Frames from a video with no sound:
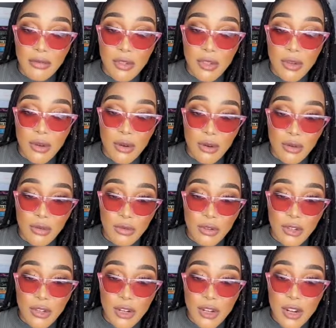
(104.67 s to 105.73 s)
you know,
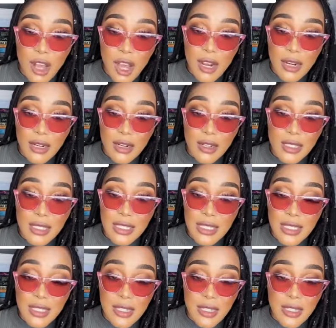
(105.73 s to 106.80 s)
could not
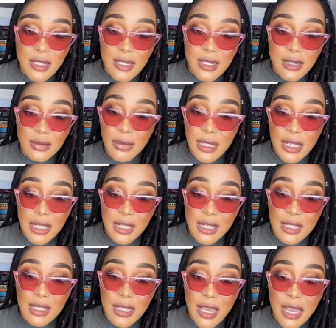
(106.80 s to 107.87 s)
assist somebody in
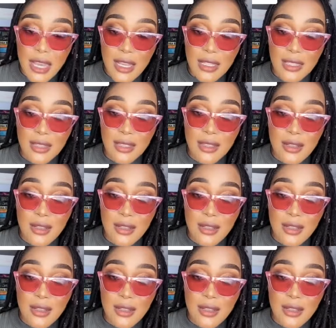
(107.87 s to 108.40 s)
this case,